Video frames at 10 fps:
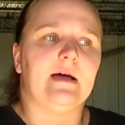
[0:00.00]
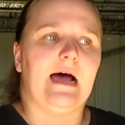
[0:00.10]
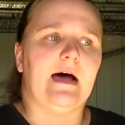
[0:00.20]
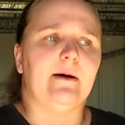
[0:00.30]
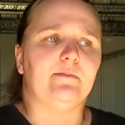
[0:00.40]

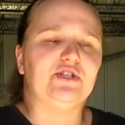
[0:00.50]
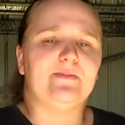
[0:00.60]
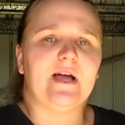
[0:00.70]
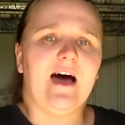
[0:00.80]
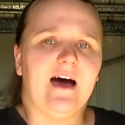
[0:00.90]

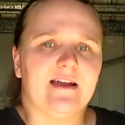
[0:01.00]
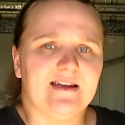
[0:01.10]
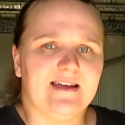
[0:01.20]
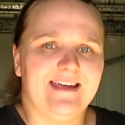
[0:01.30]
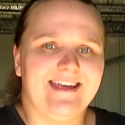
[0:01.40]

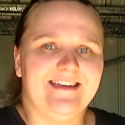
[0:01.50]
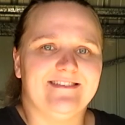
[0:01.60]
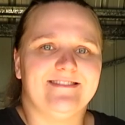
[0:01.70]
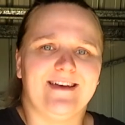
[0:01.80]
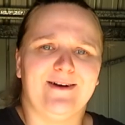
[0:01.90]
gymkhana
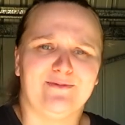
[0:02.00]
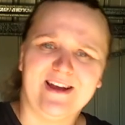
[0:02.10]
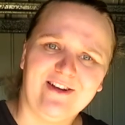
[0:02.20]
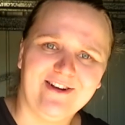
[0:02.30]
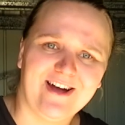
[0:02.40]
is a
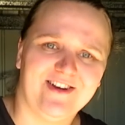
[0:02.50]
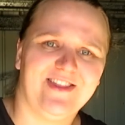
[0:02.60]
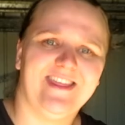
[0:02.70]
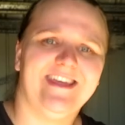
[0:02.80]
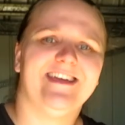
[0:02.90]
Ringo kind
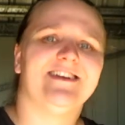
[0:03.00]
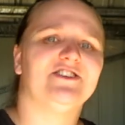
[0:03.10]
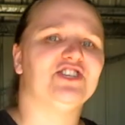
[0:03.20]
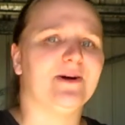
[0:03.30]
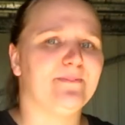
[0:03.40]
of
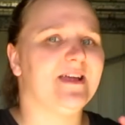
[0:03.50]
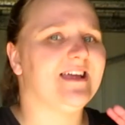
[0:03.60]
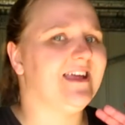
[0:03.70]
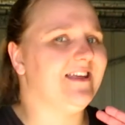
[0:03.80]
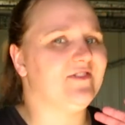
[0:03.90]
thing.
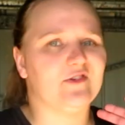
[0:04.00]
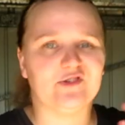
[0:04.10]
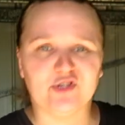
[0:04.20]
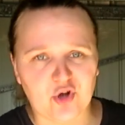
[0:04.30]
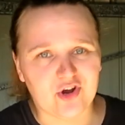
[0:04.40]
Jumping is just
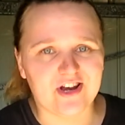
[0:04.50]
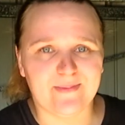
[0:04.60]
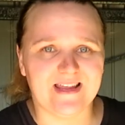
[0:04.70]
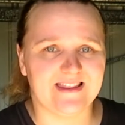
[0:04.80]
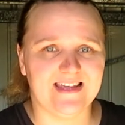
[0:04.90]
not going to
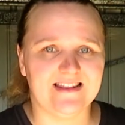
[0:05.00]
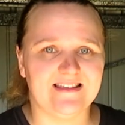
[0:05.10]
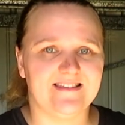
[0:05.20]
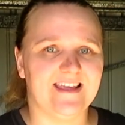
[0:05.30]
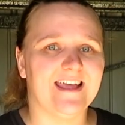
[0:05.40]
be a thing
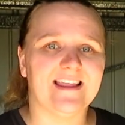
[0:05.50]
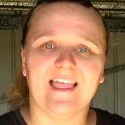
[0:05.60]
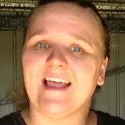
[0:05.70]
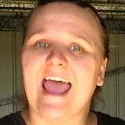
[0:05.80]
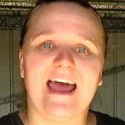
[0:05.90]
this year,
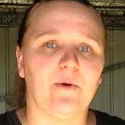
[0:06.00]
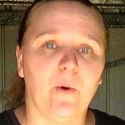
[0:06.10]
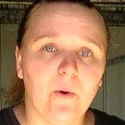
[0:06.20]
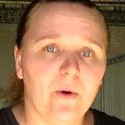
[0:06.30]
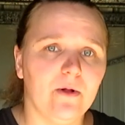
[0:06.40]
like at
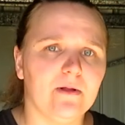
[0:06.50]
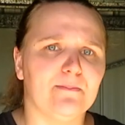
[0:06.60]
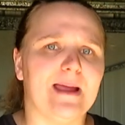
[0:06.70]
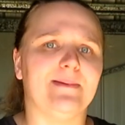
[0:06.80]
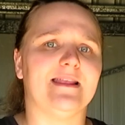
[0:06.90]
all.
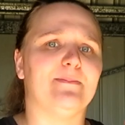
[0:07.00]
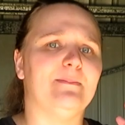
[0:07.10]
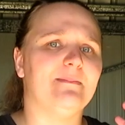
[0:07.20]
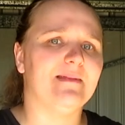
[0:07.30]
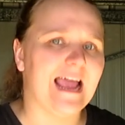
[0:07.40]
Maybe at the
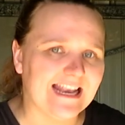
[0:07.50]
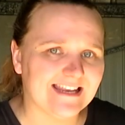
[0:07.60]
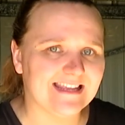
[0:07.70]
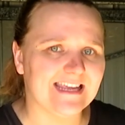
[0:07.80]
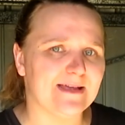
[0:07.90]
end
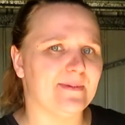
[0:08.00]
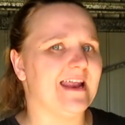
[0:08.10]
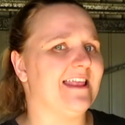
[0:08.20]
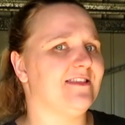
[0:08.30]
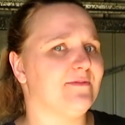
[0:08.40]
of the year,
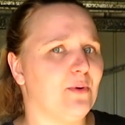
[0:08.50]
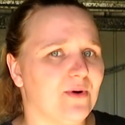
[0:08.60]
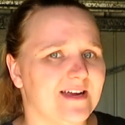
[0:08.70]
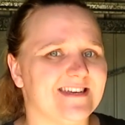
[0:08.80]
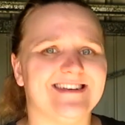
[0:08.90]
but at this
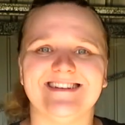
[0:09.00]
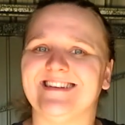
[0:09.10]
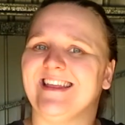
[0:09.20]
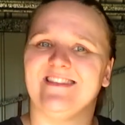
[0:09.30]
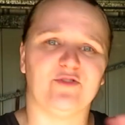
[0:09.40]
point
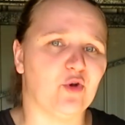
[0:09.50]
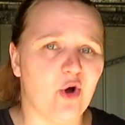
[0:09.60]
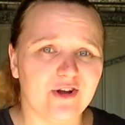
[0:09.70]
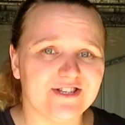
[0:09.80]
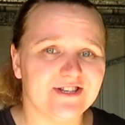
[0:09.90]
it's
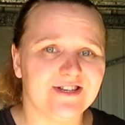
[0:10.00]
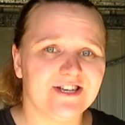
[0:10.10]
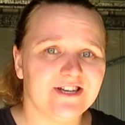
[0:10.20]
not.